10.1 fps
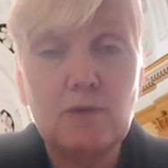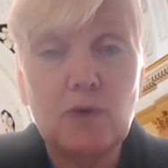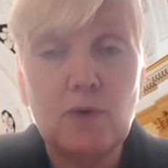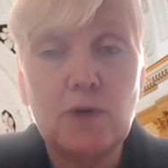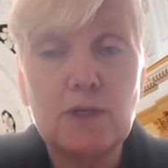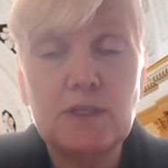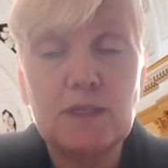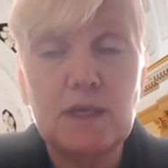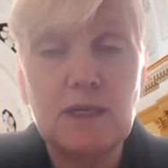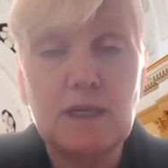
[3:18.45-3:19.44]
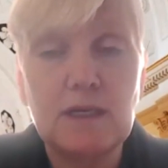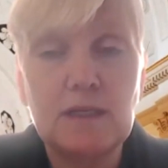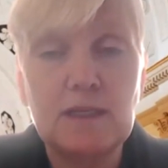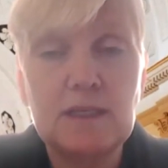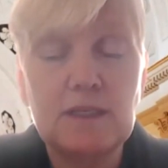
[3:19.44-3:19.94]
Of course,
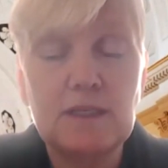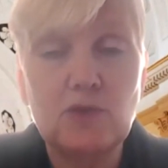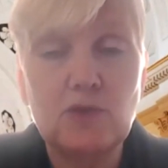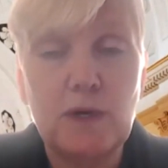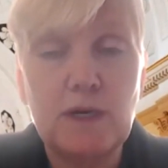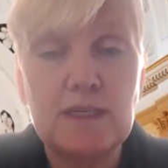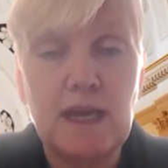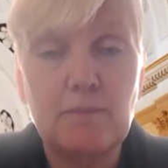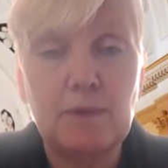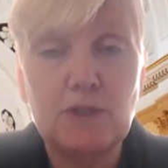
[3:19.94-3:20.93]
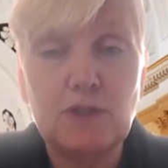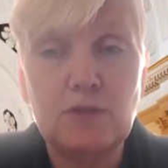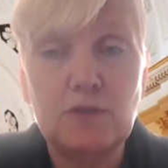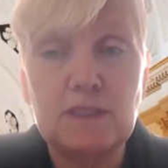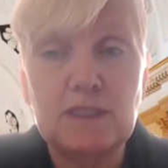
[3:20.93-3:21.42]
this is just one example, is
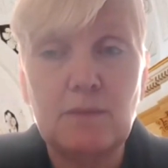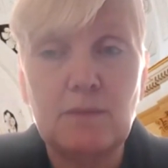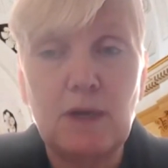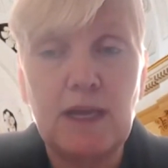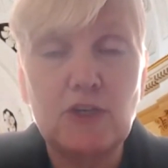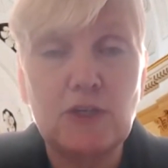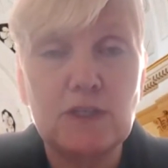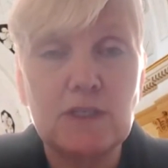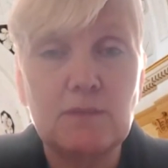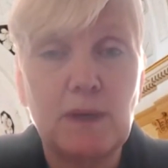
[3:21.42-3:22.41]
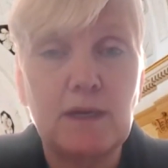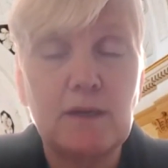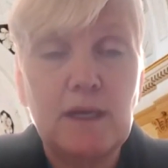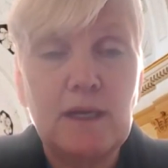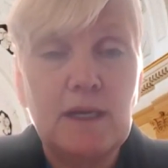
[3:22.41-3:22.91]
using simulations,
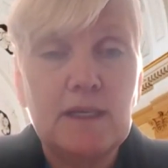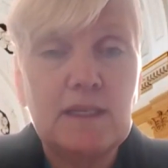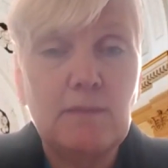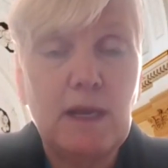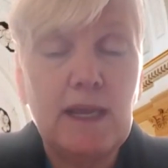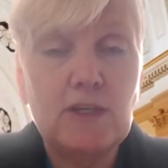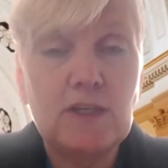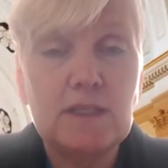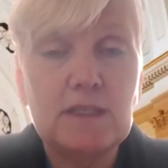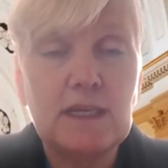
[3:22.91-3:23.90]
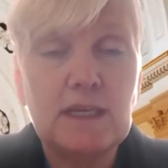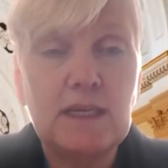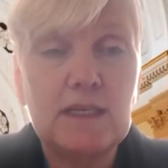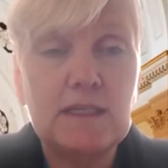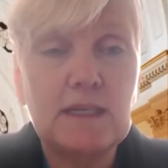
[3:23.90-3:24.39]
but simulations
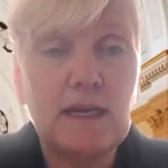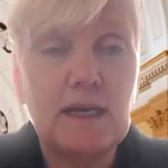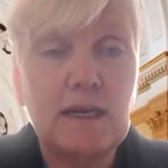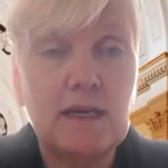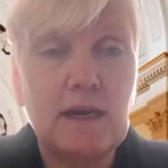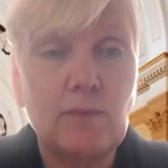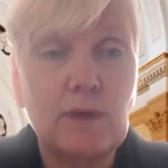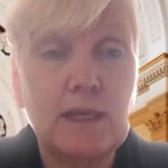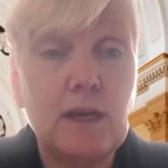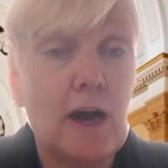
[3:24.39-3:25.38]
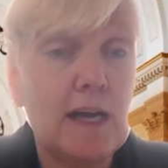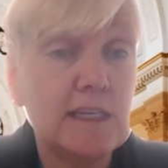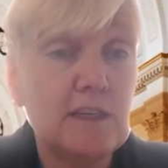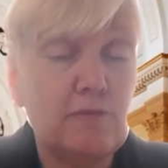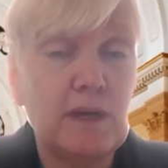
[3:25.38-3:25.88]
is a really
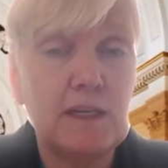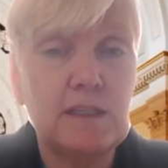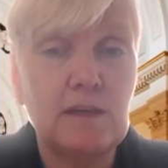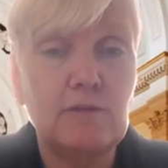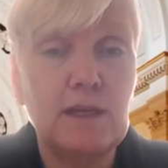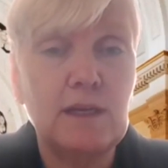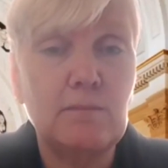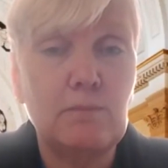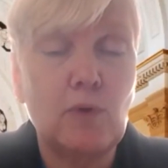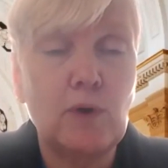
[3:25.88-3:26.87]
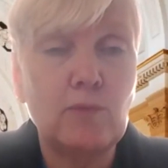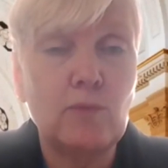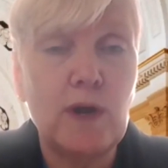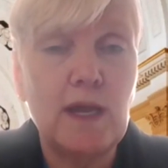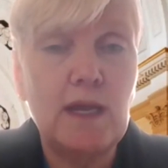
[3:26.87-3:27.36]
cost-effective and
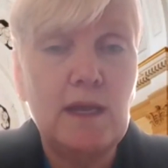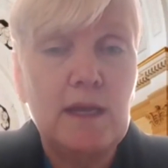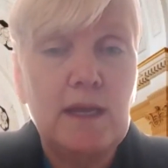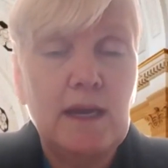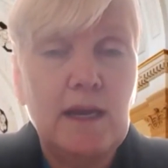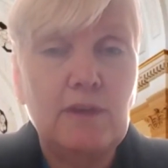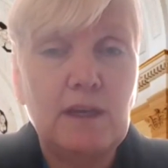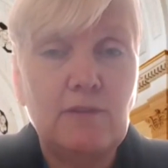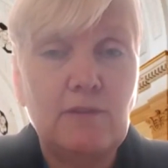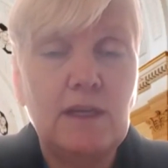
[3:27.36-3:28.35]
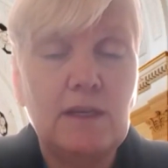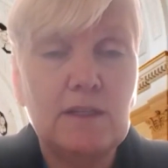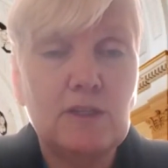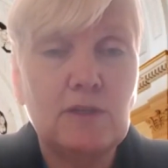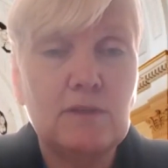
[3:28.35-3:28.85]
important way of
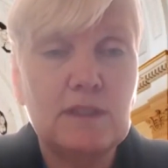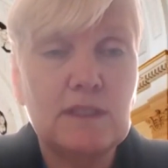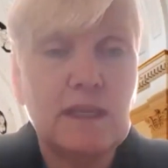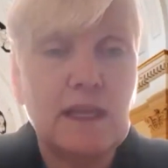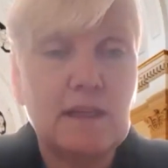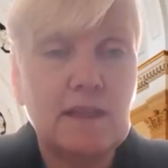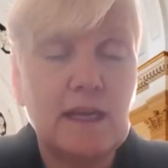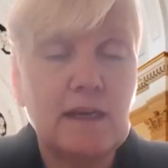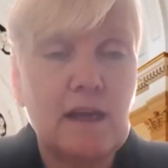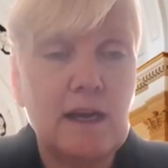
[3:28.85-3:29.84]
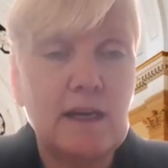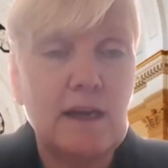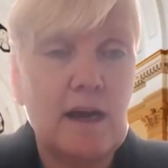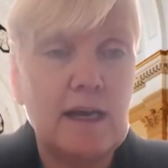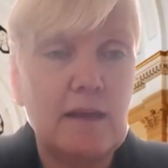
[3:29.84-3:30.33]
giving students that kind
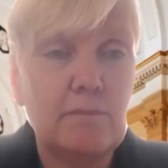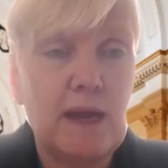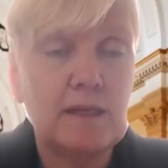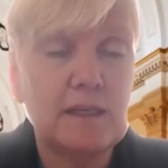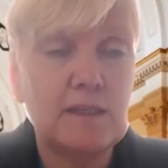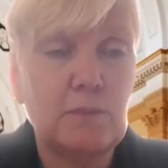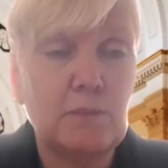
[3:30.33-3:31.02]
of high-impact